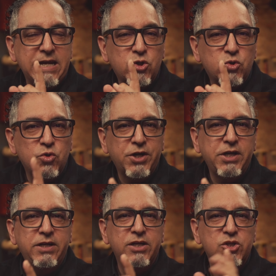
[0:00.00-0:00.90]
a
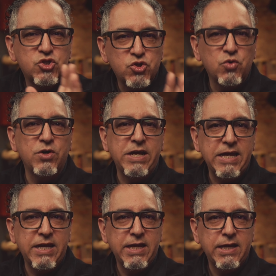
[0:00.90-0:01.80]
crooked
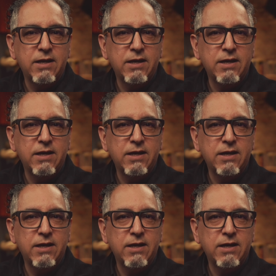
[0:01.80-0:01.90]
tree